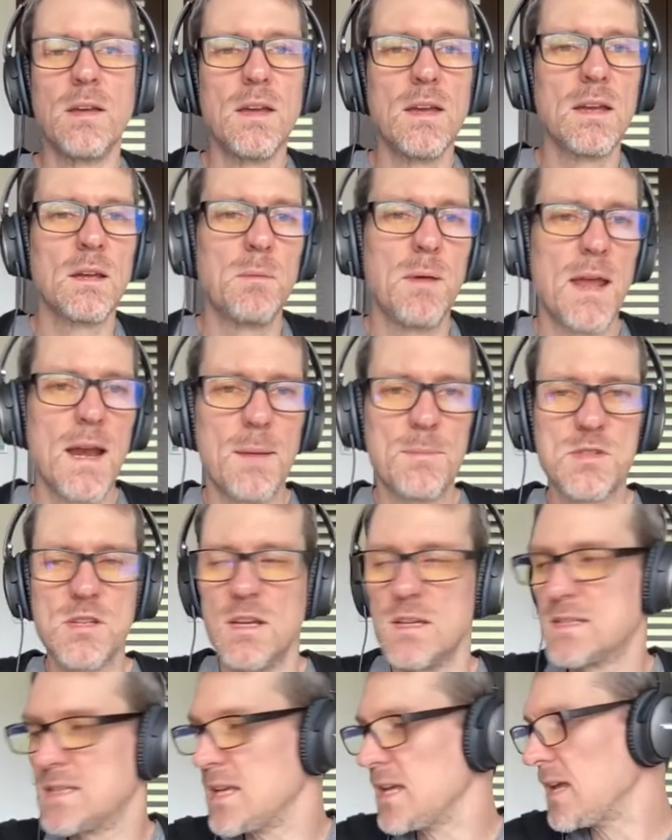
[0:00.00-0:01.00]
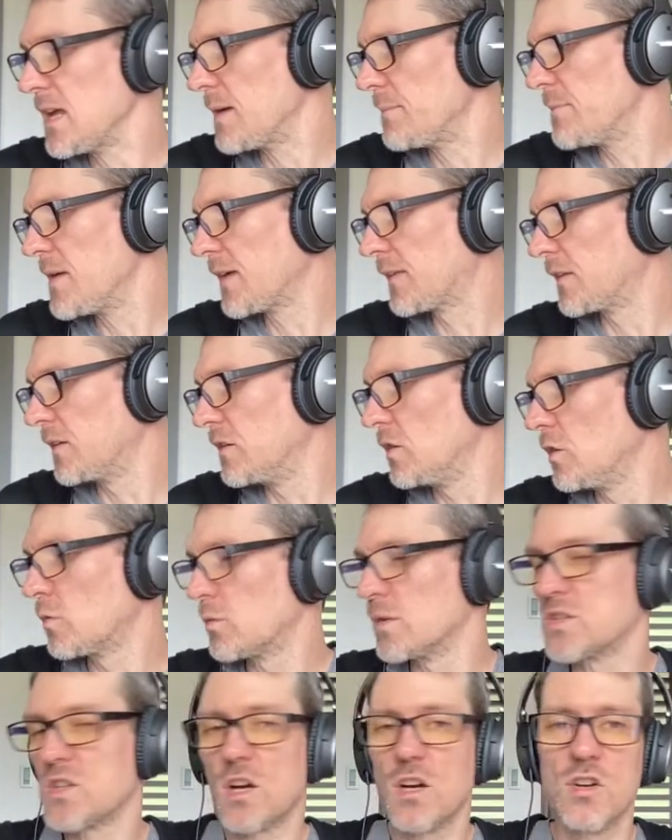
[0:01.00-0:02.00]
Command Option and T, it makes a new
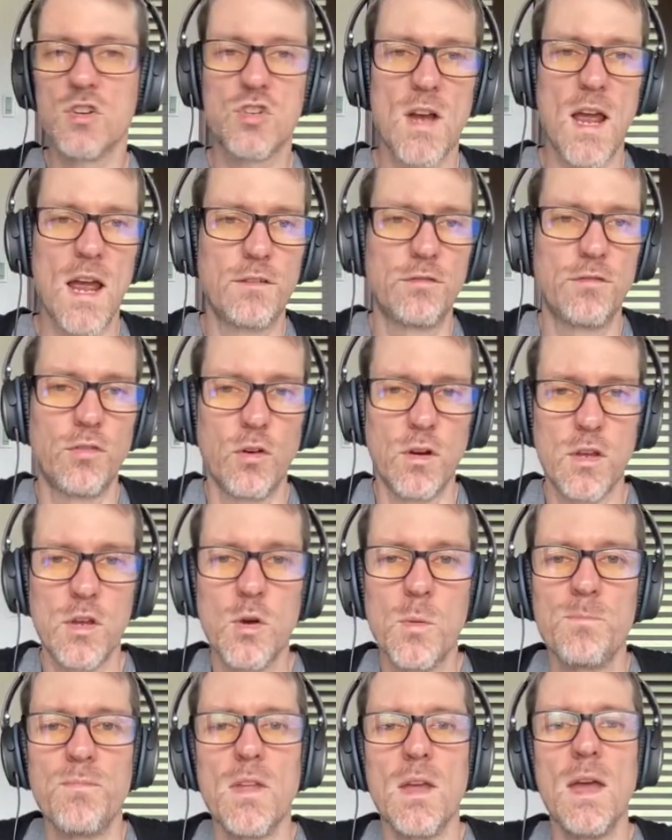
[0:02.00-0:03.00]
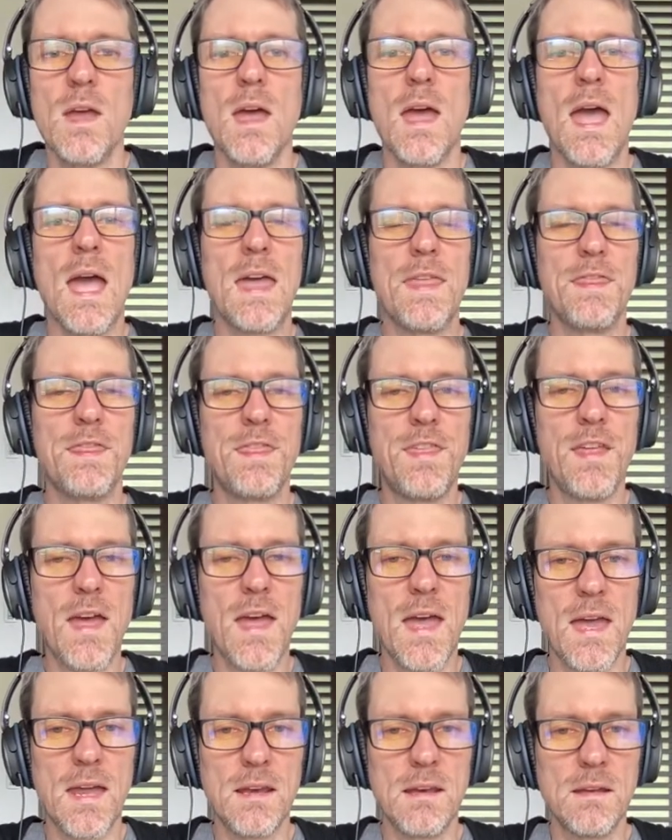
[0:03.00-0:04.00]
return track for you, and
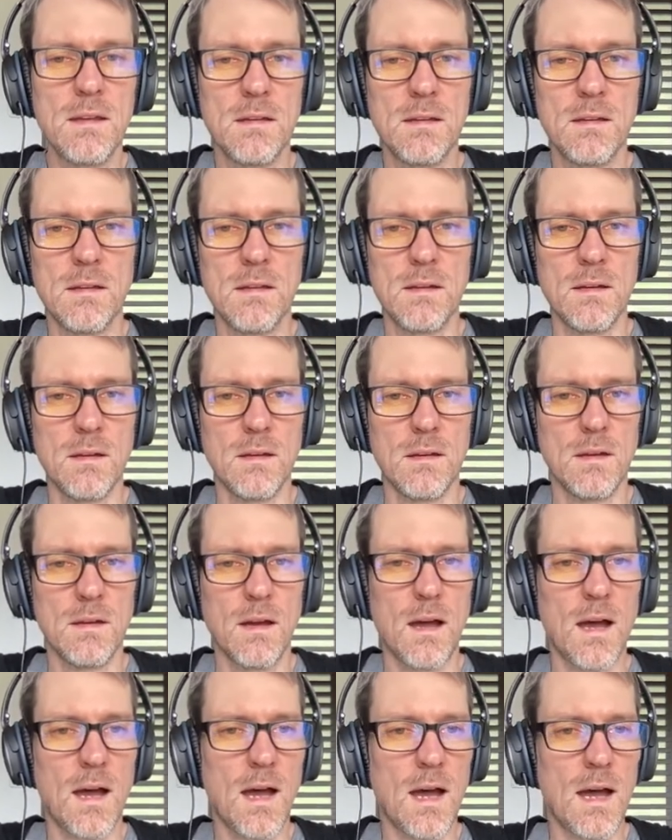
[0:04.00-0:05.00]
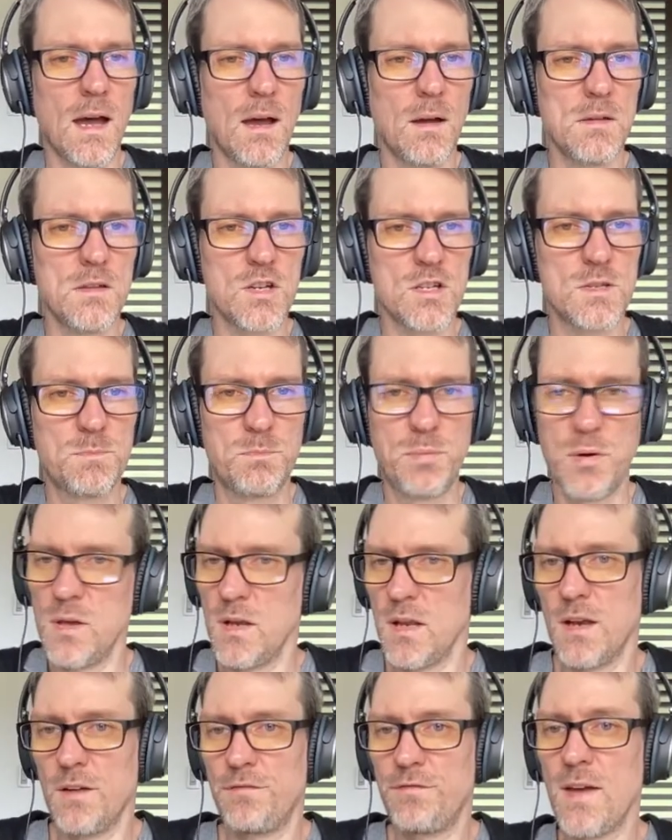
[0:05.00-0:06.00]
then you just put
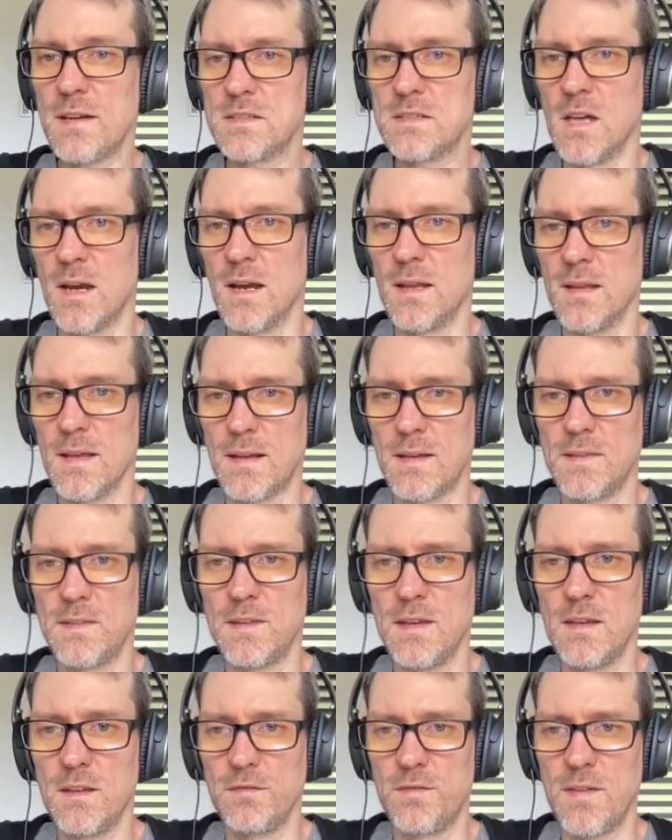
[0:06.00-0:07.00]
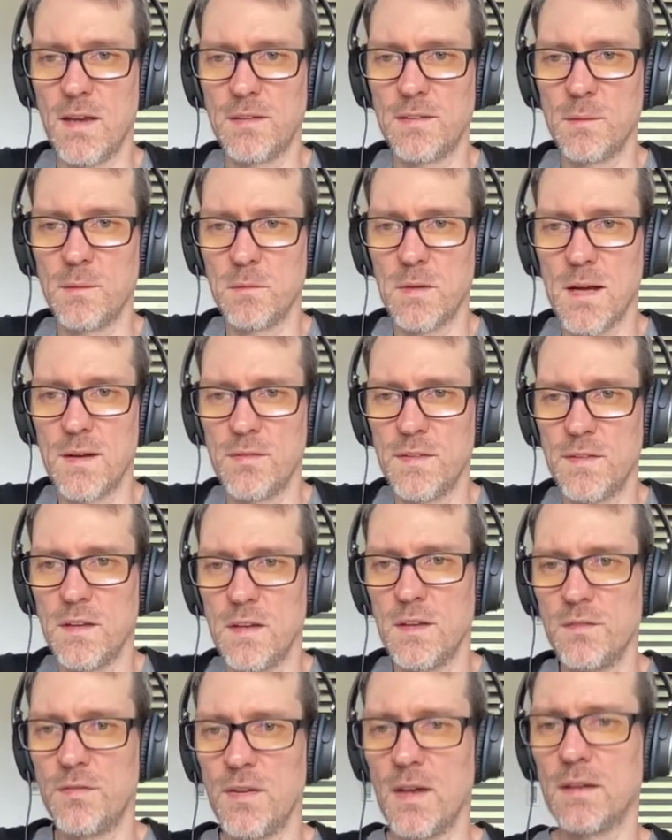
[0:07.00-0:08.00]
an effect on it, like a send effect, some kind of a send
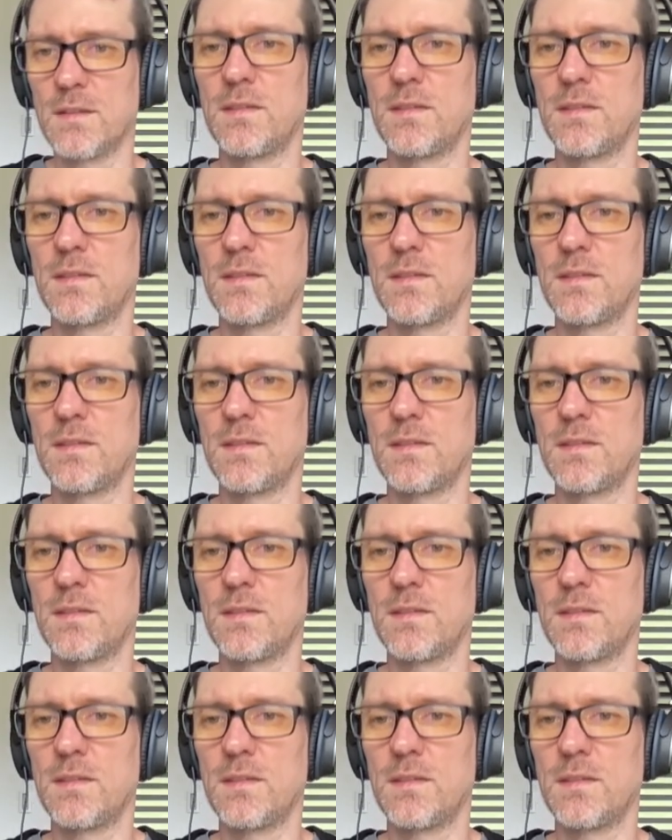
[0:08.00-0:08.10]
effect.